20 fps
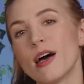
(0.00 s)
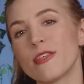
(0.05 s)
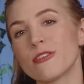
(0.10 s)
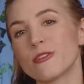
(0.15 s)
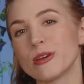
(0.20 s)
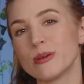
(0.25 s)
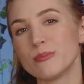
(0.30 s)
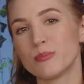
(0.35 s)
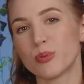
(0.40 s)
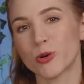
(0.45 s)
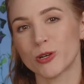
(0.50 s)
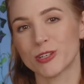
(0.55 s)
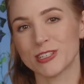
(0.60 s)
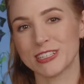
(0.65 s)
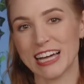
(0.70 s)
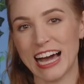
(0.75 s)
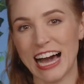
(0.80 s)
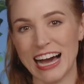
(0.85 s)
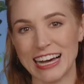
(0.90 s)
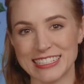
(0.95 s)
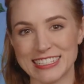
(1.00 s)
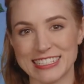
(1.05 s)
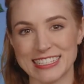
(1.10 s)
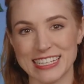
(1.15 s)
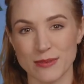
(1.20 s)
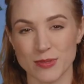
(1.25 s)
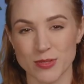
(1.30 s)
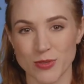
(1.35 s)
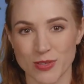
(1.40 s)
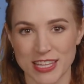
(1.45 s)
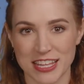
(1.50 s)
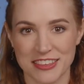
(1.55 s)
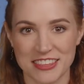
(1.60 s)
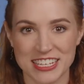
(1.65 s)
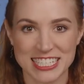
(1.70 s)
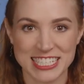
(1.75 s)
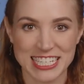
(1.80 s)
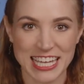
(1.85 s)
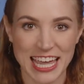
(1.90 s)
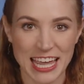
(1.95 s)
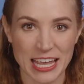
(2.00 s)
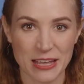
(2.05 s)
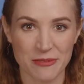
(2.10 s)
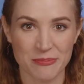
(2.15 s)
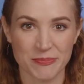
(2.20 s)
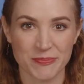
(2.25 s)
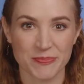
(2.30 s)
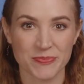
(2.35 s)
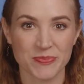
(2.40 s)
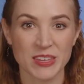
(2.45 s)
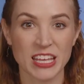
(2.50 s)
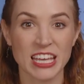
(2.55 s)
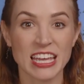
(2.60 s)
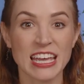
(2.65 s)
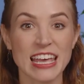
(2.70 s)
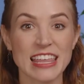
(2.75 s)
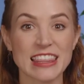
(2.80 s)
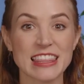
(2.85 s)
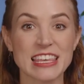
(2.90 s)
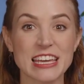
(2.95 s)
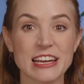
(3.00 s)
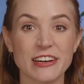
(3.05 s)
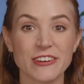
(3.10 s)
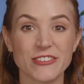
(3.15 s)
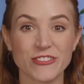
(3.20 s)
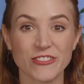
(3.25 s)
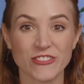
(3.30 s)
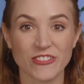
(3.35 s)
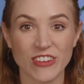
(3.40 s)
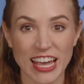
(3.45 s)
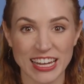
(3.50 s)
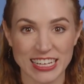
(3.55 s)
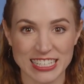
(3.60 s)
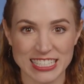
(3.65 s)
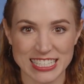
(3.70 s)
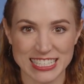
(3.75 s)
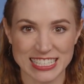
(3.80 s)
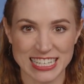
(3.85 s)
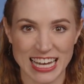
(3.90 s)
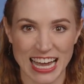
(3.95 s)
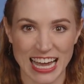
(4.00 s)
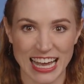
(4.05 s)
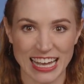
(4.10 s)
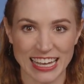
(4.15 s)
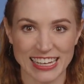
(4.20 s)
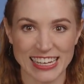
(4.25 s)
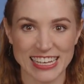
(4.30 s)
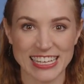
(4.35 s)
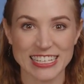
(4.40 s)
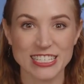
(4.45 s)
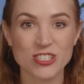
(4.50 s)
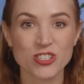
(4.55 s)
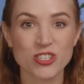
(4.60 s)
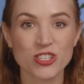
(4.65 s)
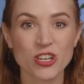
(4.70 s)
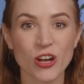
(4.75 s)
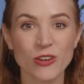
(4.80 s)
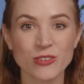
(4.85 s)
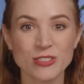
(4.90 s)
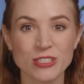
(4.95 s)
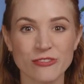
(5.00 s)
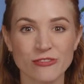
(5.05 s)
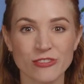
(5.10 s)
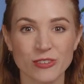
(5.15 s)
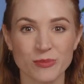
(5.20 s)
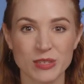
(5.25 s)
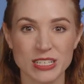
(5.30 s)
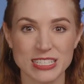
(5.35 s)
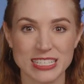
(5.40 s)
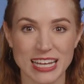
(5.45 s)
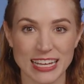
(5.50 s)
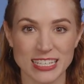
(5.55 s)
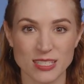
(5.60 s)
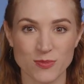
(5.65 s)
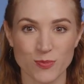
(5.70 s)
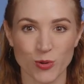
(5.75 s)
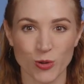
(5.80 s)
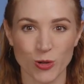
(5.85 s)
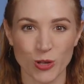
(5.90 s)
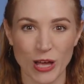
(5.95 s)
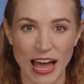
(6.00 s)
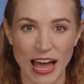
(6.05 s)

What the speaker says: other important concepts within this game. The effect die is chosen from the dice pool